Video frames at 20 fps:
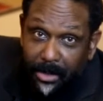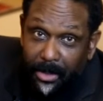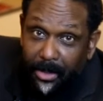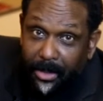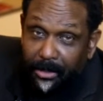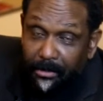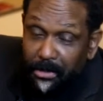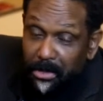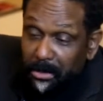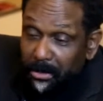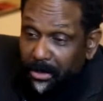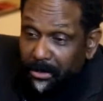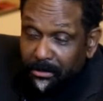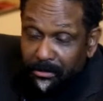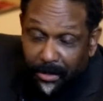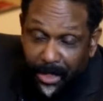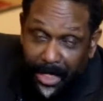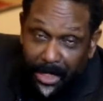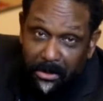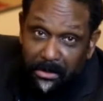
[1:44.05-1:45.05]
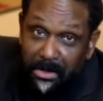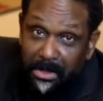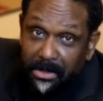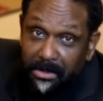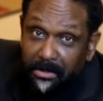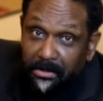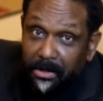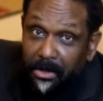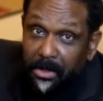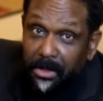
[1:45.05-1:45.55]
All of you have been following
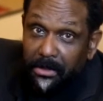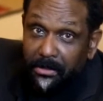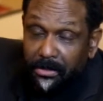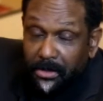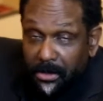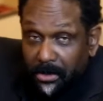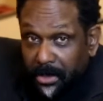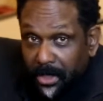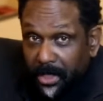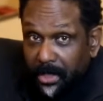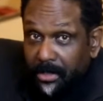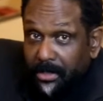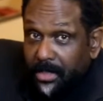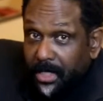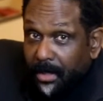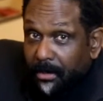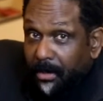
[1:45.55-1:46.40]
us for a few years,